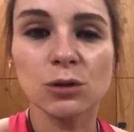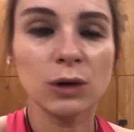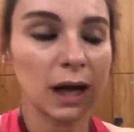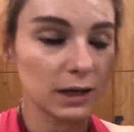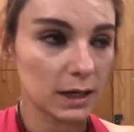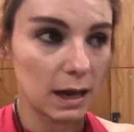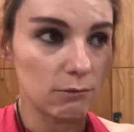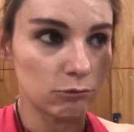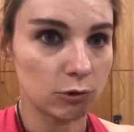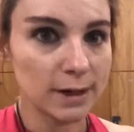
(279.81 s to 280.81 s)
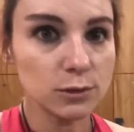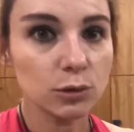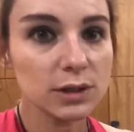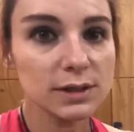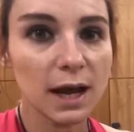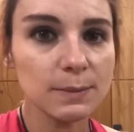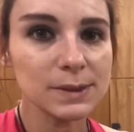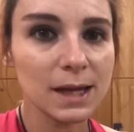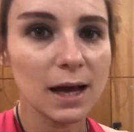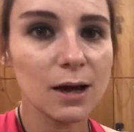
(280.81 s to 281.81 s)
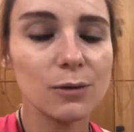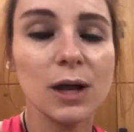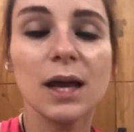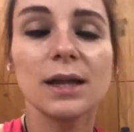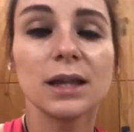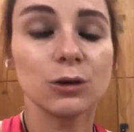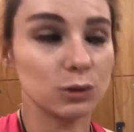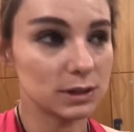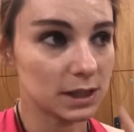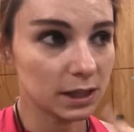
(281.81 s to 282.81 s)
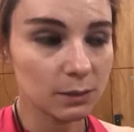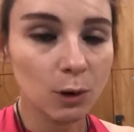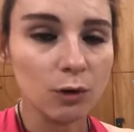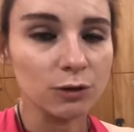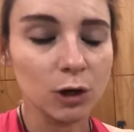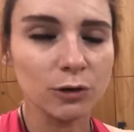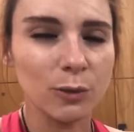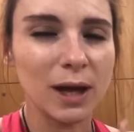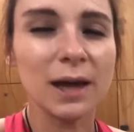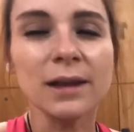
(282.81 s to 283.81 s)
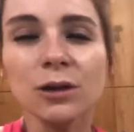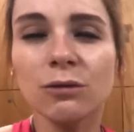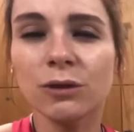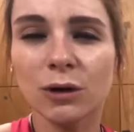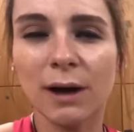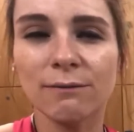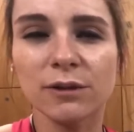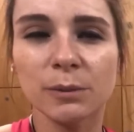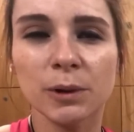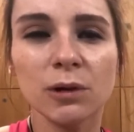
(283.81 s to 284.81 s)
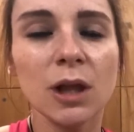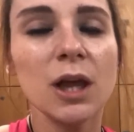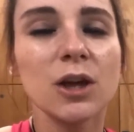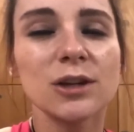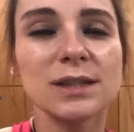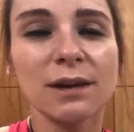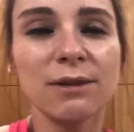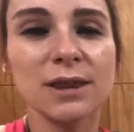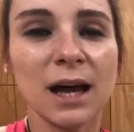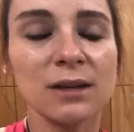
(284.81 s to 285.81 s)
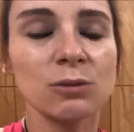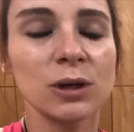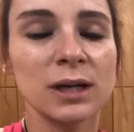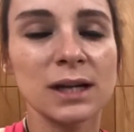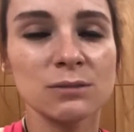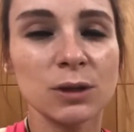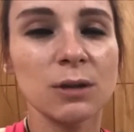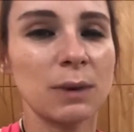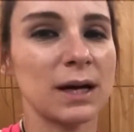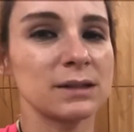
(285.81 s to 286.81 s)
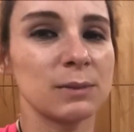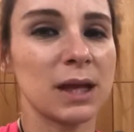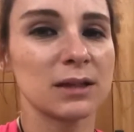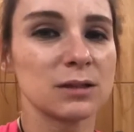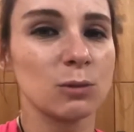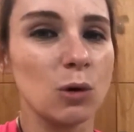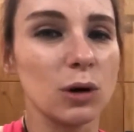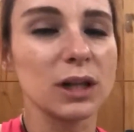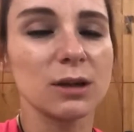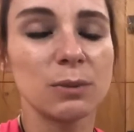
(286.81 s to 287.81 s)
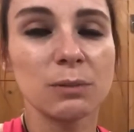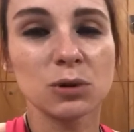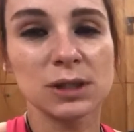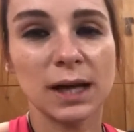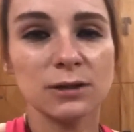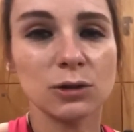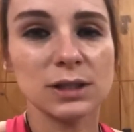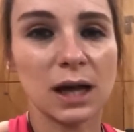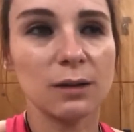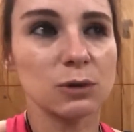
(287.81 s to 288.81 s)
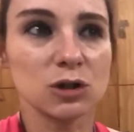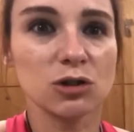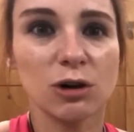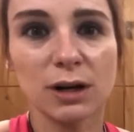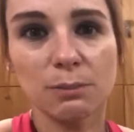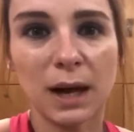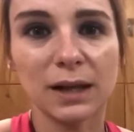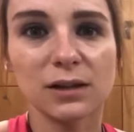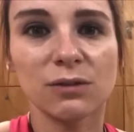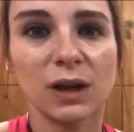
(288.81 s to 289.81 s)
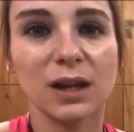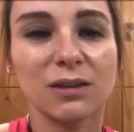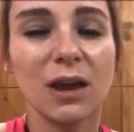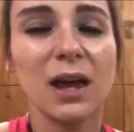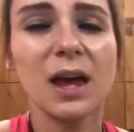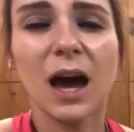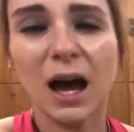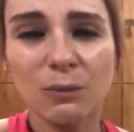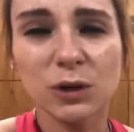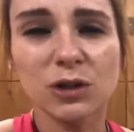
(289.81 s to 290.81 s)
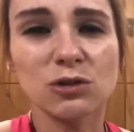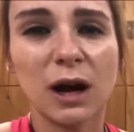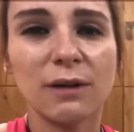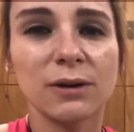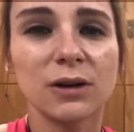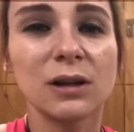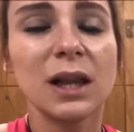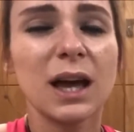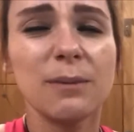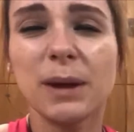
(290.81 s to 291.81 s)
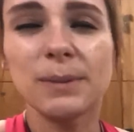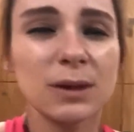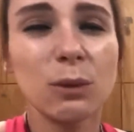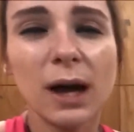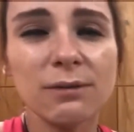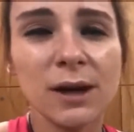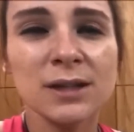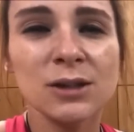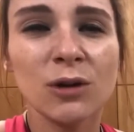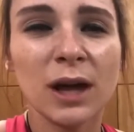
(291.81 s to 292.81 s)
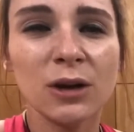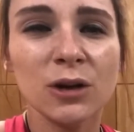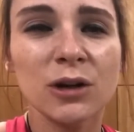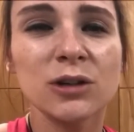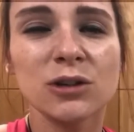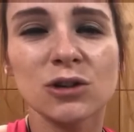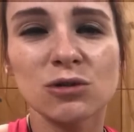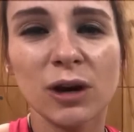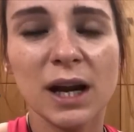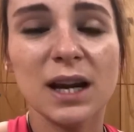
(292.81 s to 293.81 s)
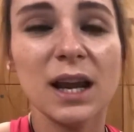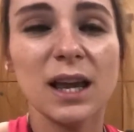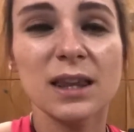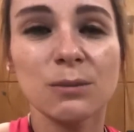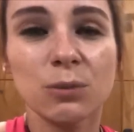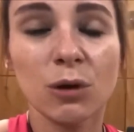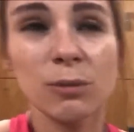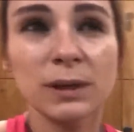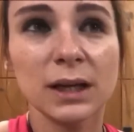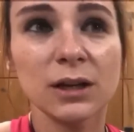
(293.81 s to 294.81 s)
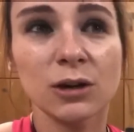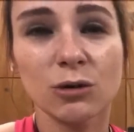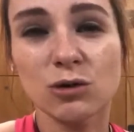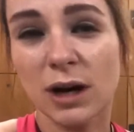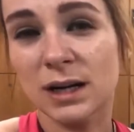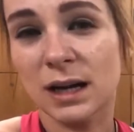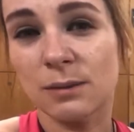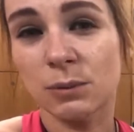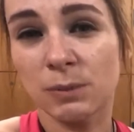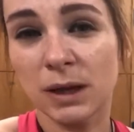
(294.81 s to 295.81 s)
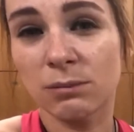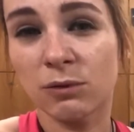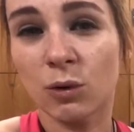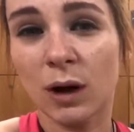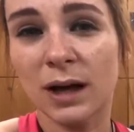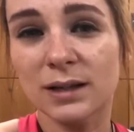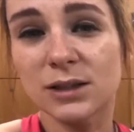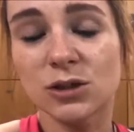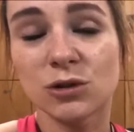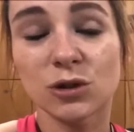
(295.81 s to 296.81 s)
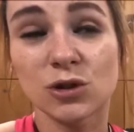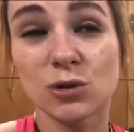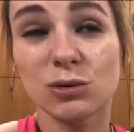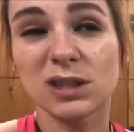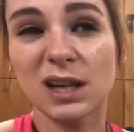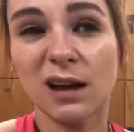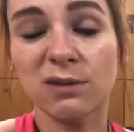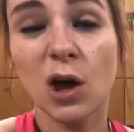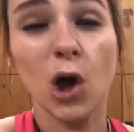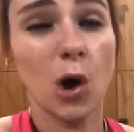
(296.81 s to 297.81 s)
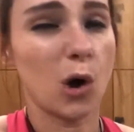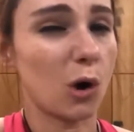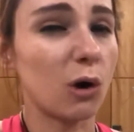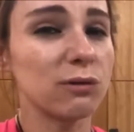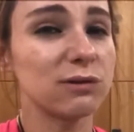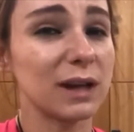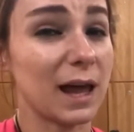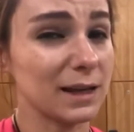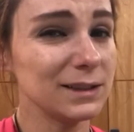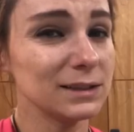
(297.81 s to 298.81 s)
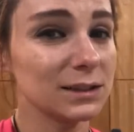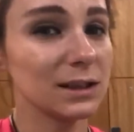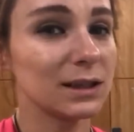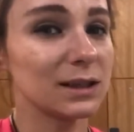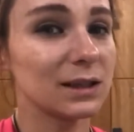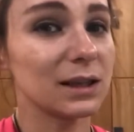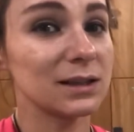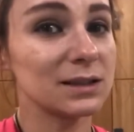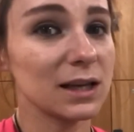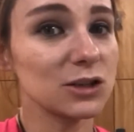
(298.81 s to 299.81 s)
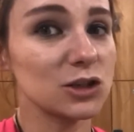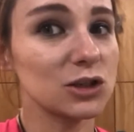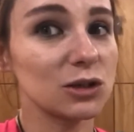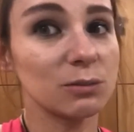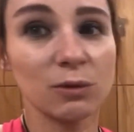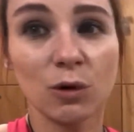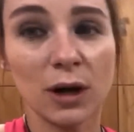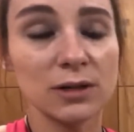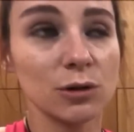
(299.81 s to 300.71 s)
So kind of like write all the steps down, then you can tick them off along the way, and then you'll feel comfortable because I think that's what it is. When your back's up against the wall and you're a bit more tight on time because you're trying to balance things, and with the travel and maybe the wi fis not that good on the train, then probably you know try and like prepare beforehand to just do stuff offline as such beforehand.